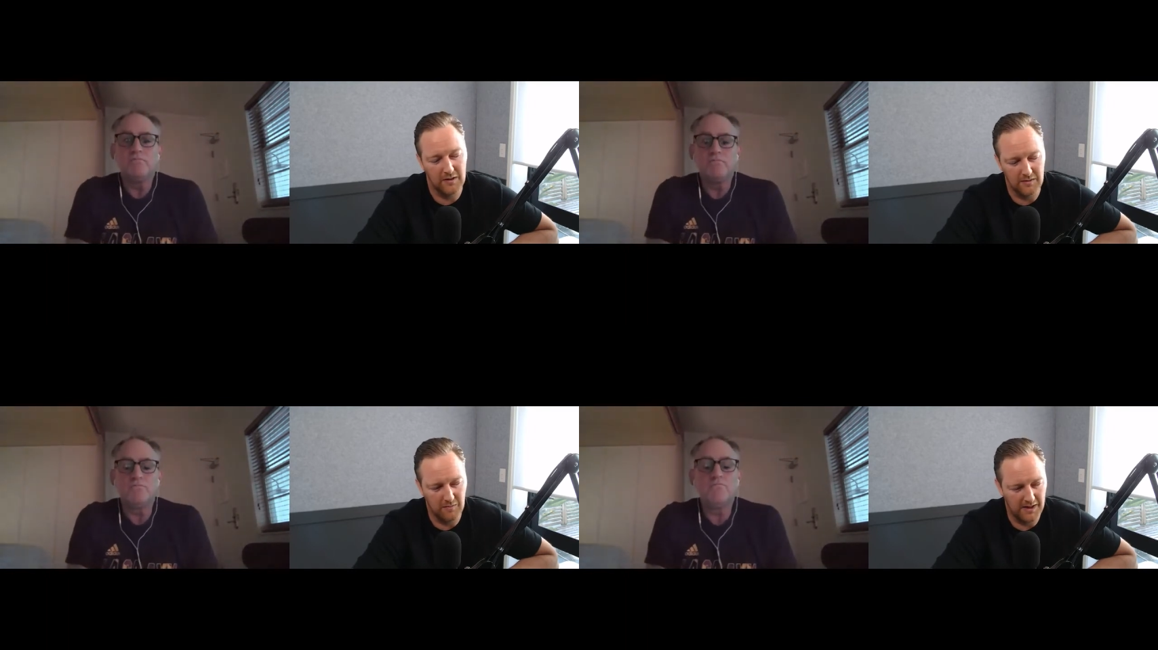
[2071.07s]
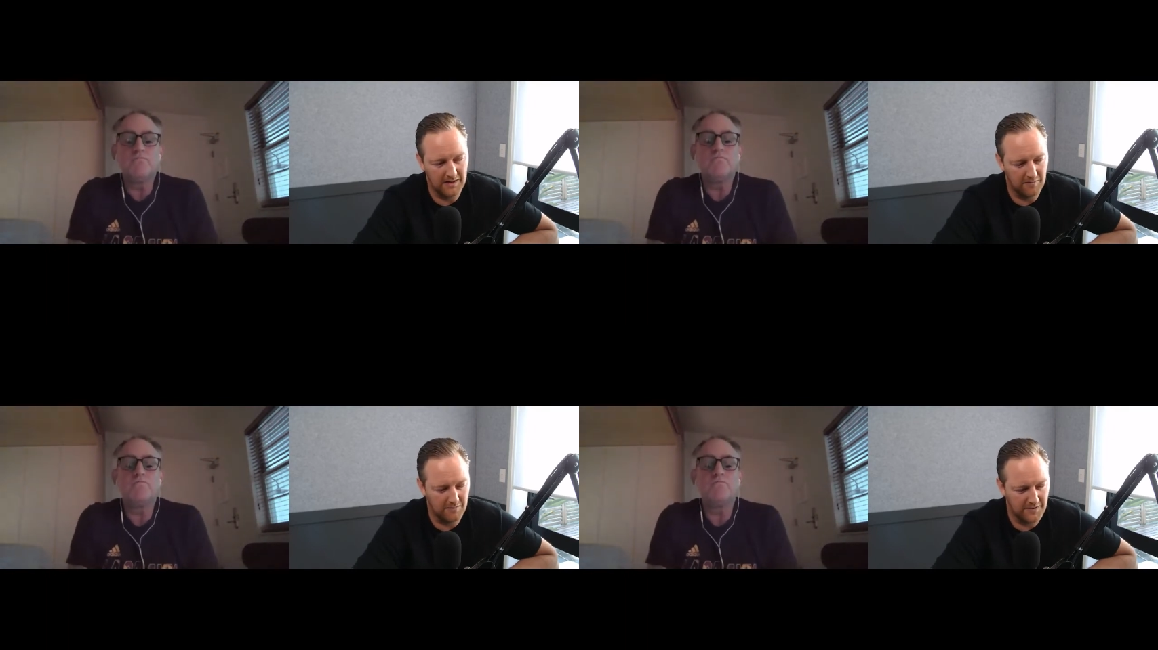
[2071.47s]
Speaker 1: know, in, my,
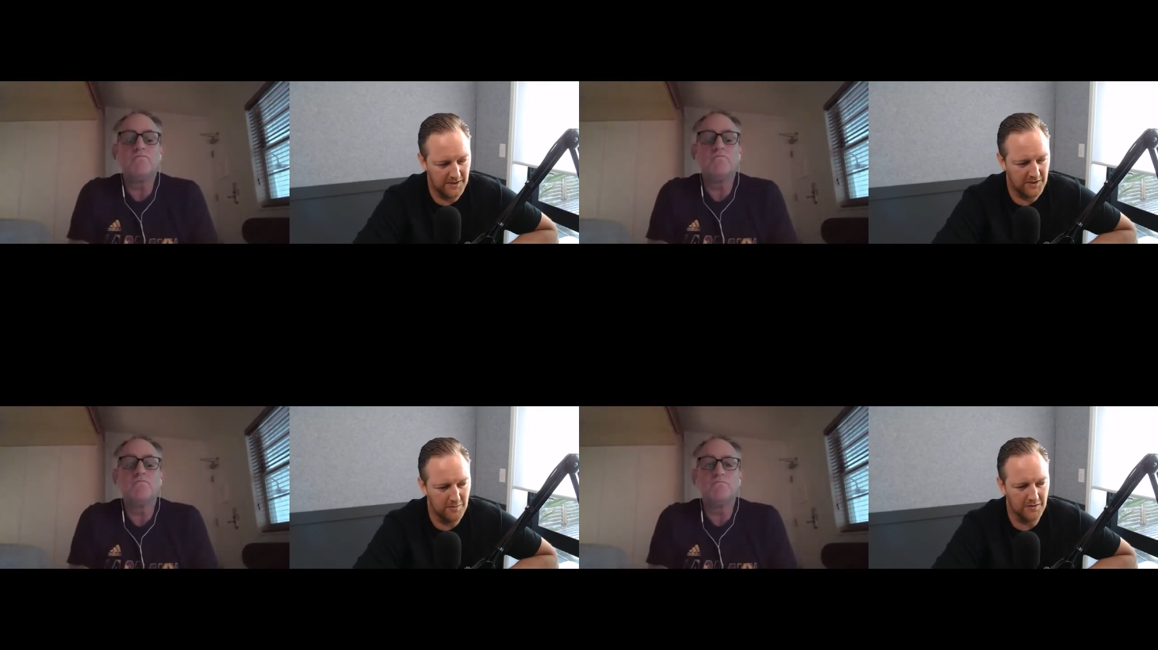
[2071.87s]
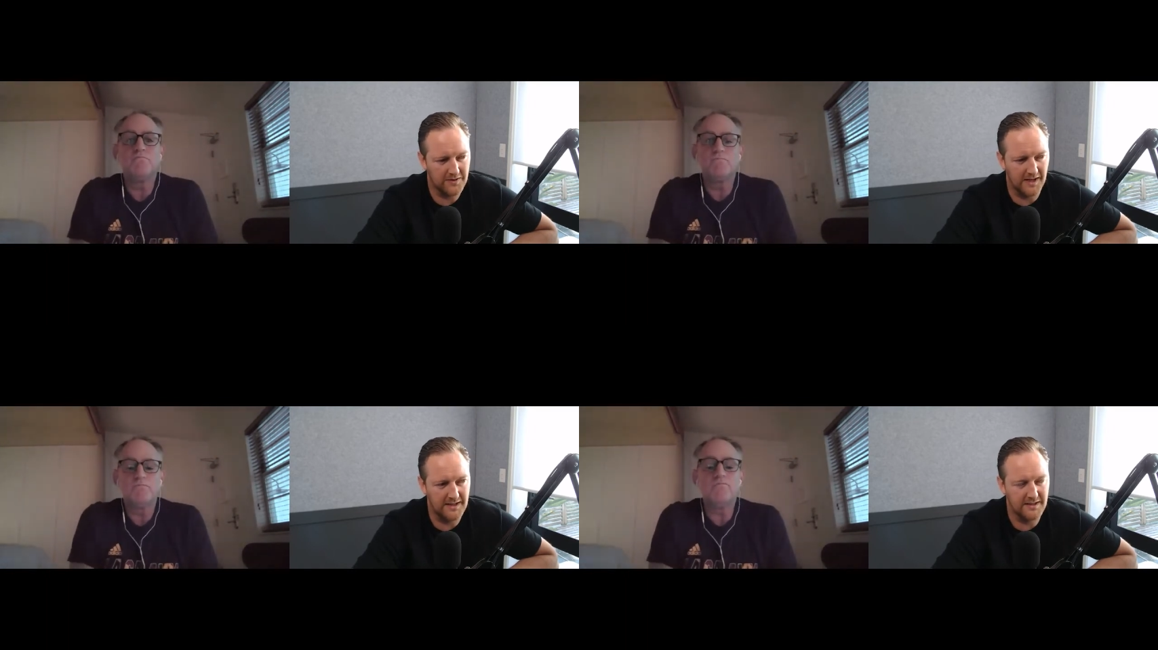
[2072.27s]
in the
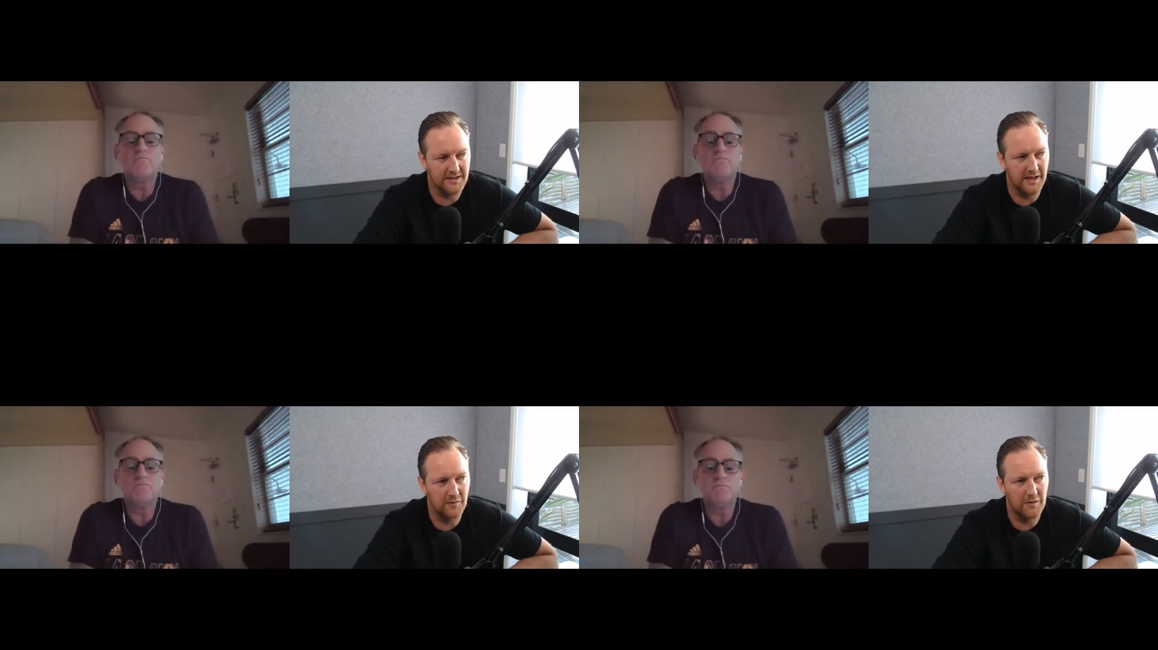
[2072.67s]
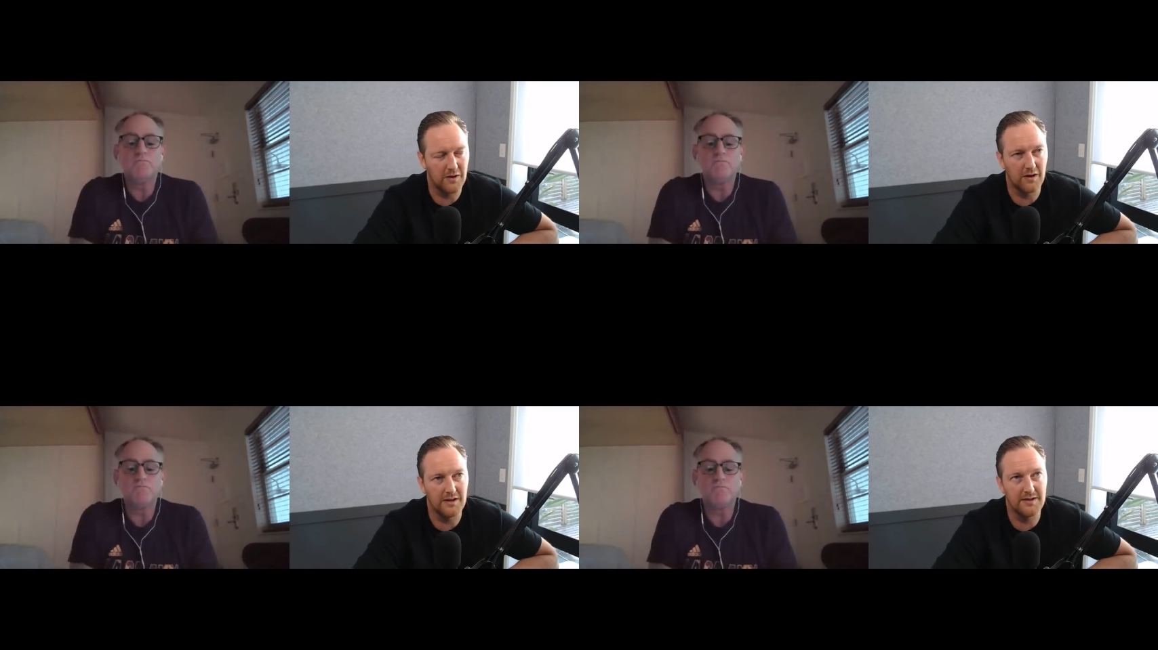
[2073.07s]
box days, is that we
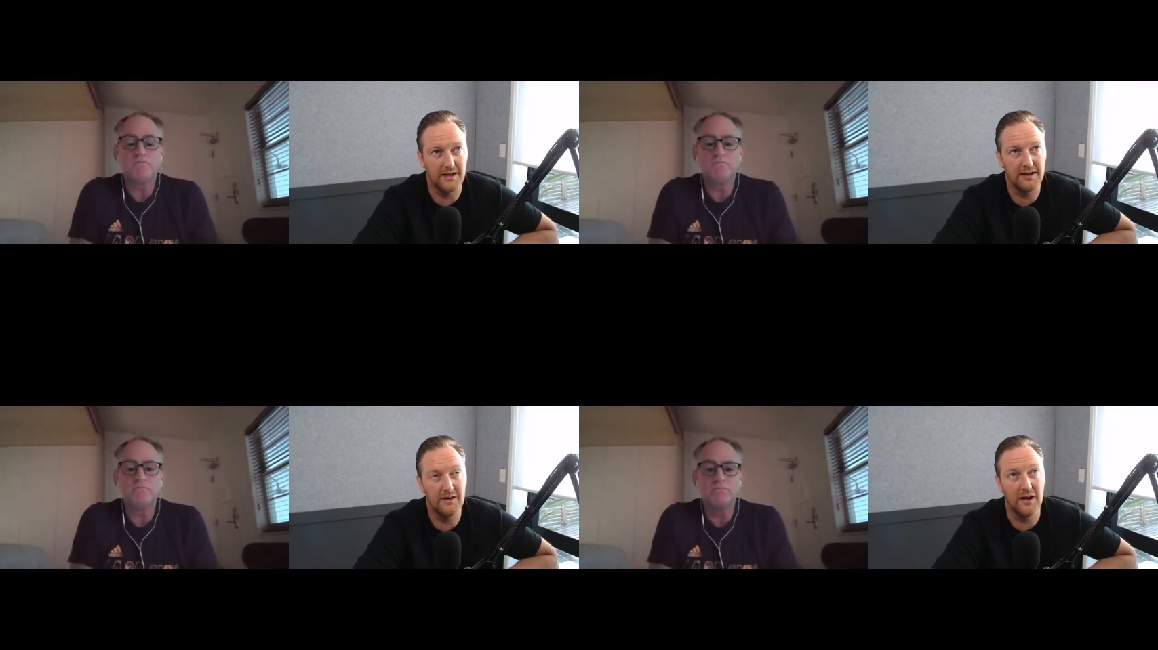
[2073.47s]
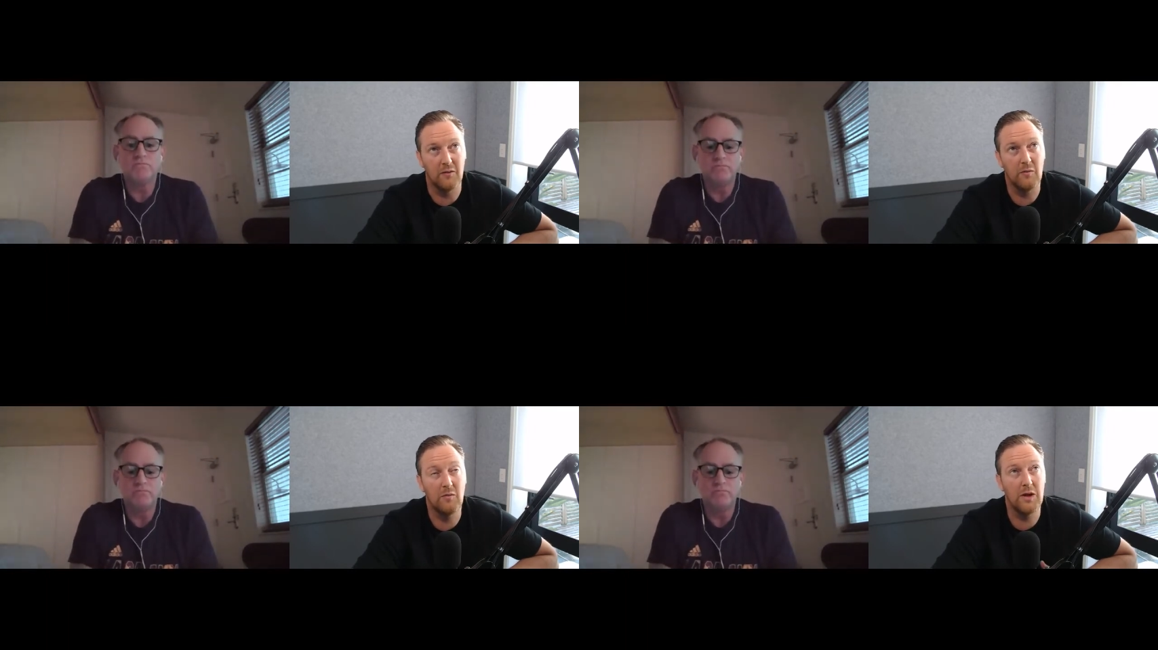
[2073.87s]
realised that, you
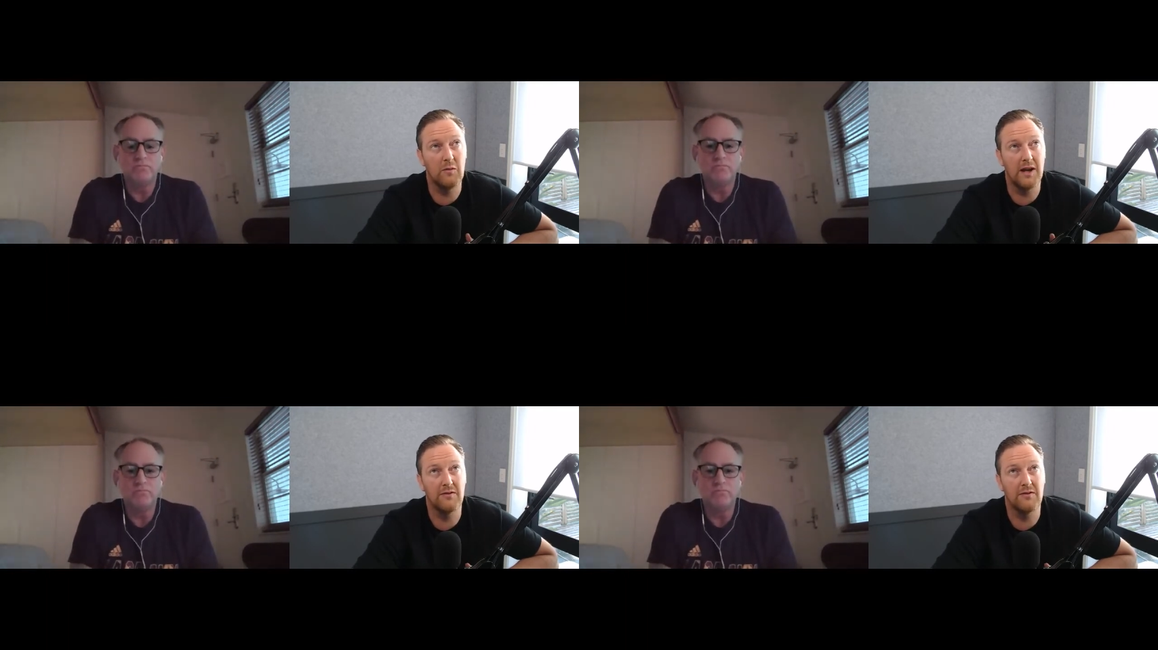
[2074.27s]
know, we would